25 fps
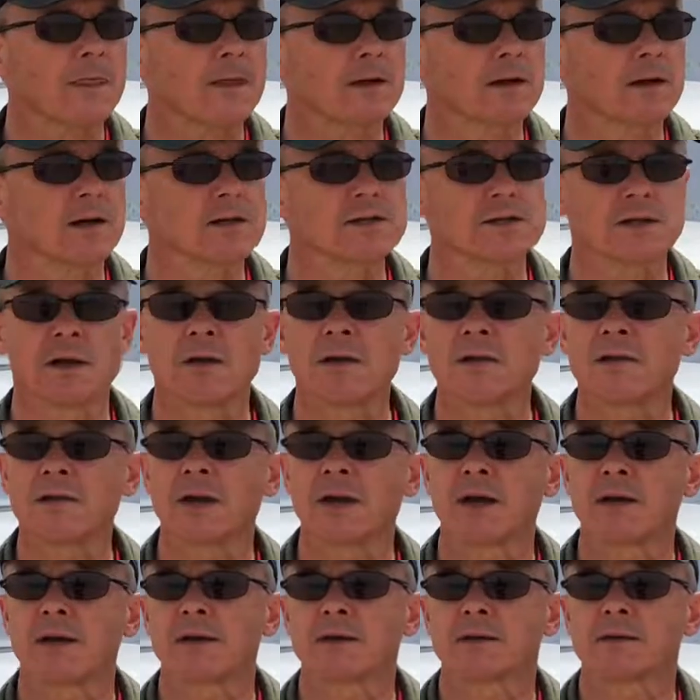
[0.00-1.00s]
It's another
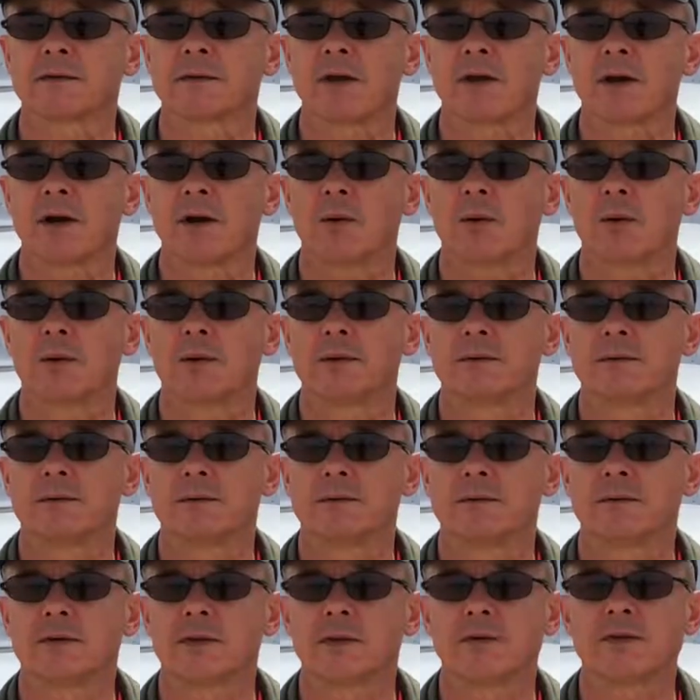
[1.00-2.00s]
thing I
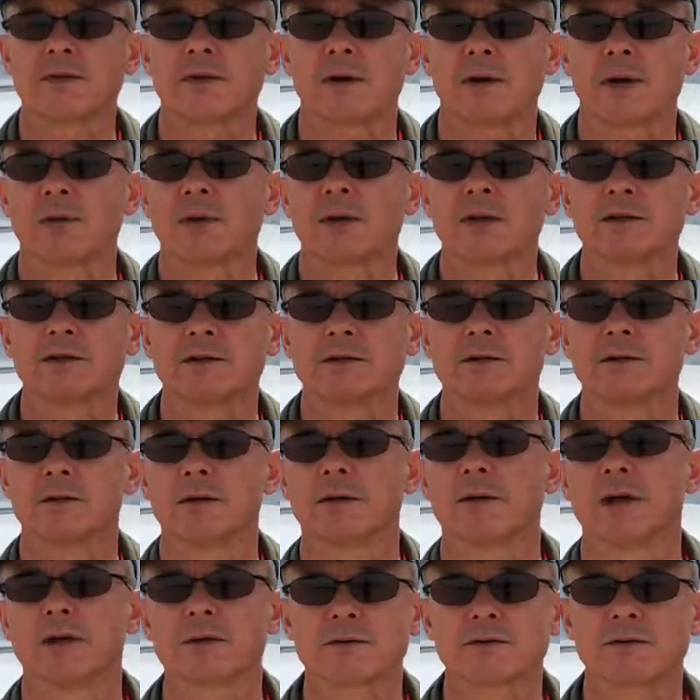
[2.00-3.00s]
never thought I would get to do
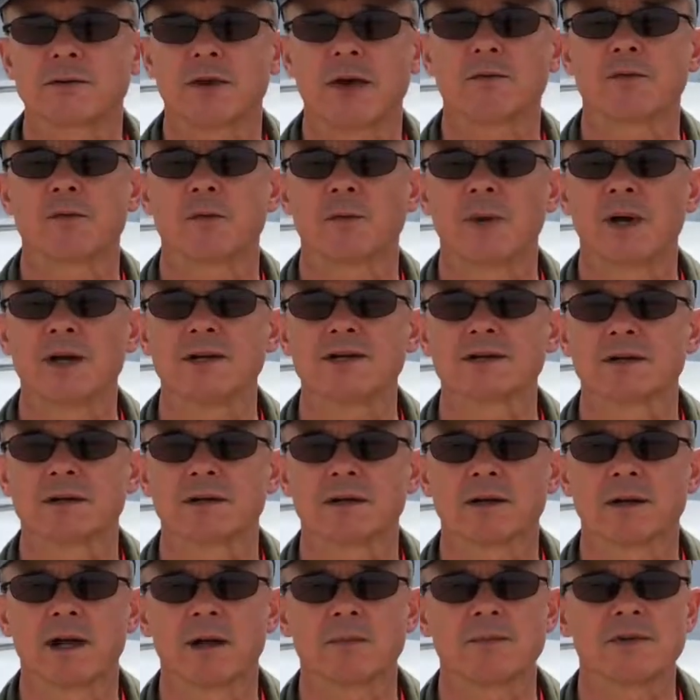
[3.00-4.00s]
again is fly formation,
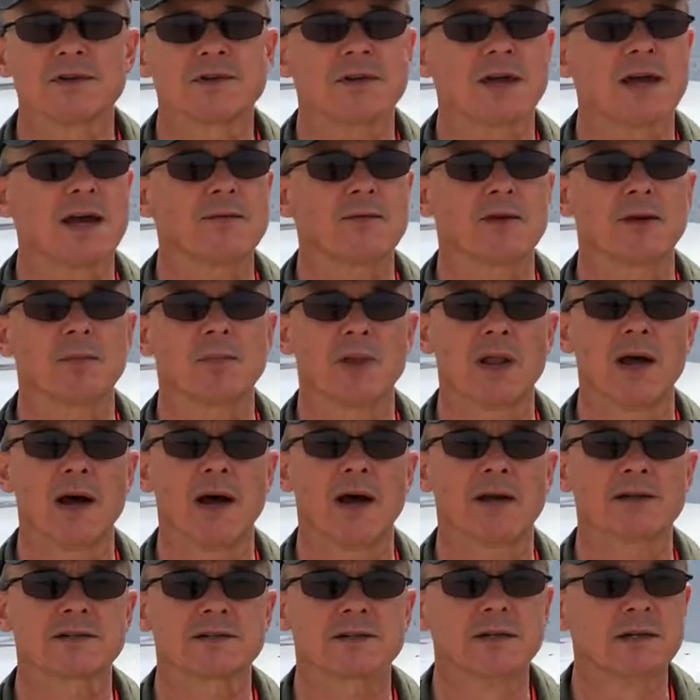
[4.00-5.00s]
and I'm just having a
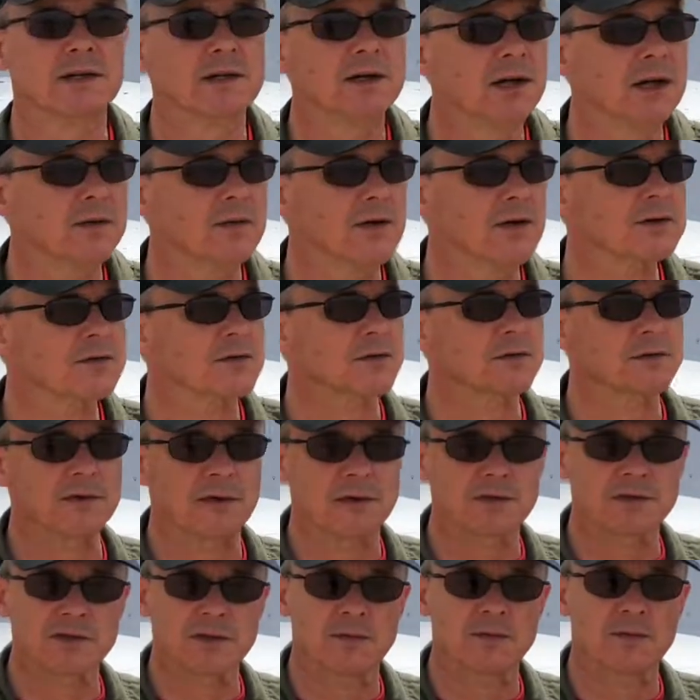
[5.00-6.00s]
blast. I've also
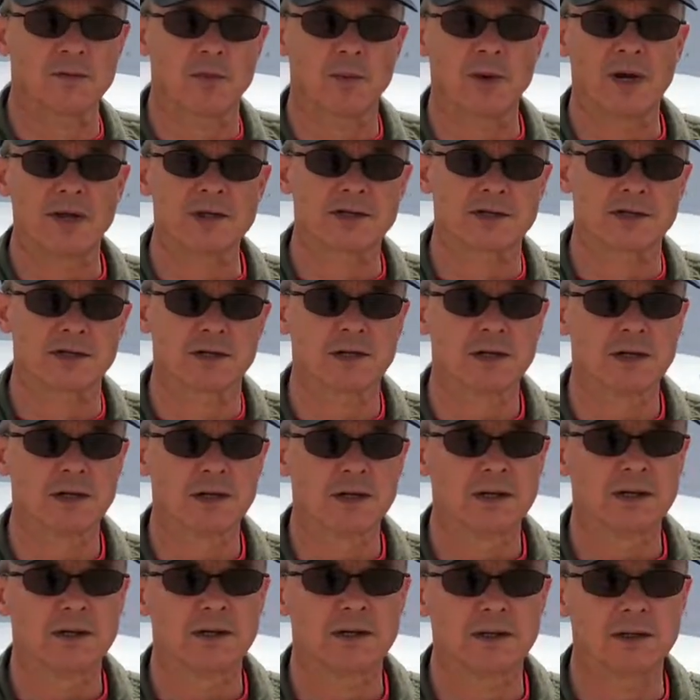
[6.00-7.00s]
flown some formation
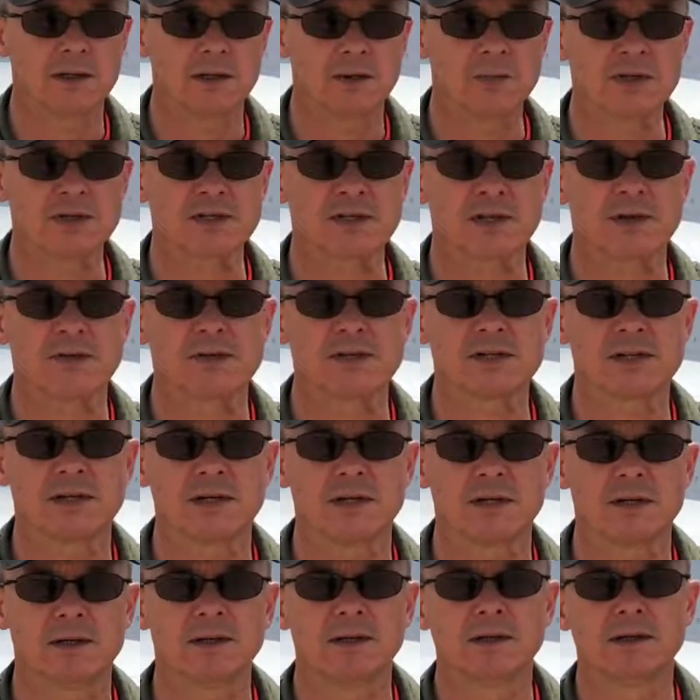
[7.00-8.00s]
in the
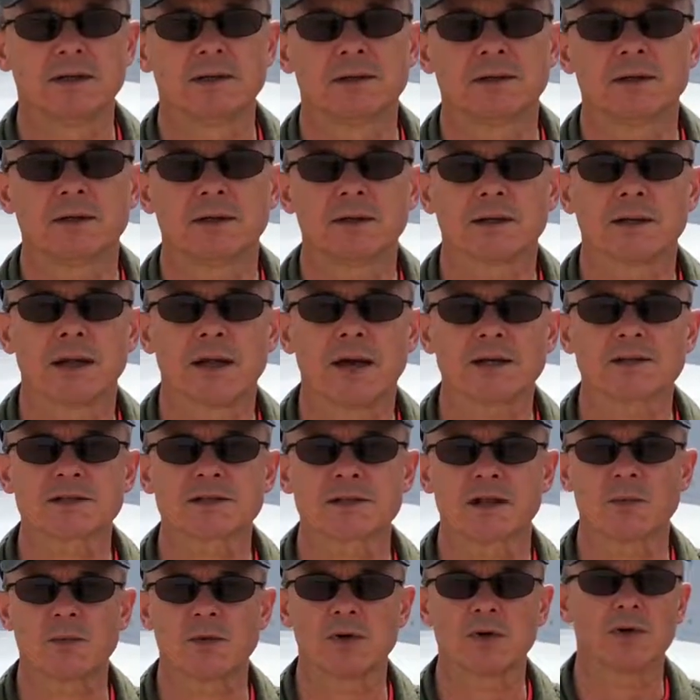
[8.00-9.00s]
MiG-17 last
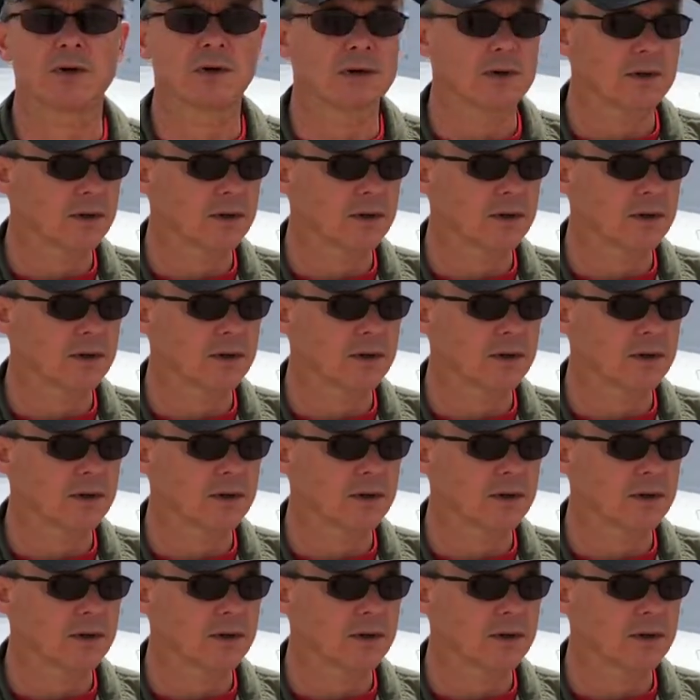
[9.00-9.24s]
summer